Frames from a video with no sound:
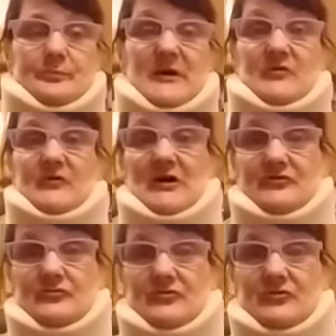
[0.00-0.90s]
Maybe
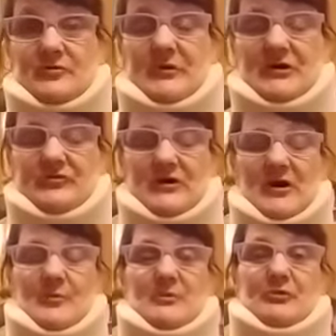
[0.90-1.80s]
faster, just depends. I
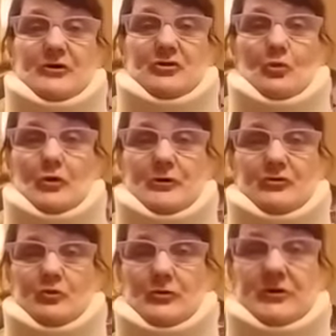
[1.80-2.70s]
got my prayer
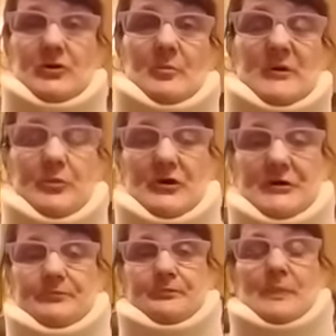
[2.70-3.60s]
warriors working on my
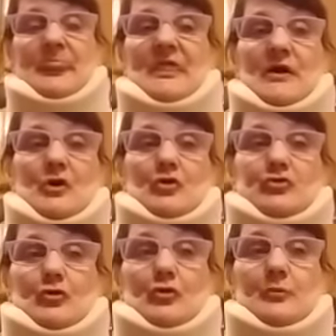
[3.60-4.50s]
praying.
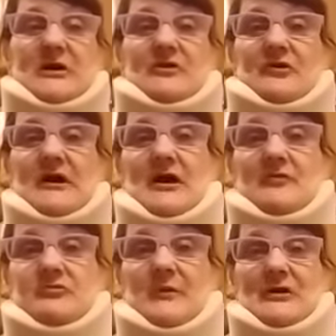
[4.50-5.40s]
So because I
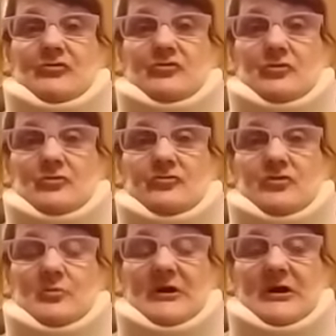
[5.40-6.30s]
have spinal stenosis
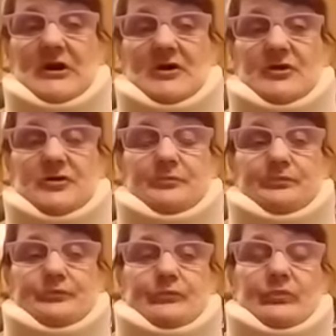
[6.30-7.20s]
in my neck,
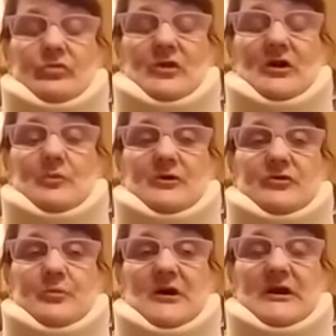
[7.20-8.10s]
and my
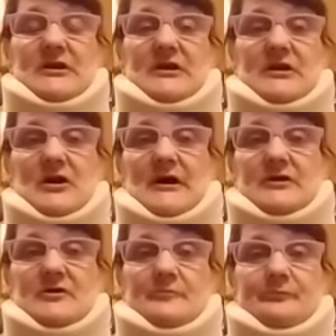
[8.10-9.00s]
spine, any
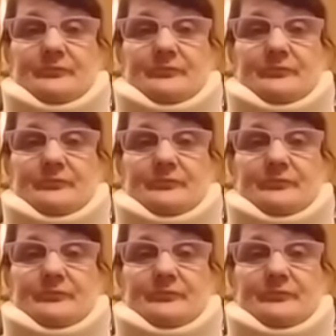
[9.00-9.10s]
kind of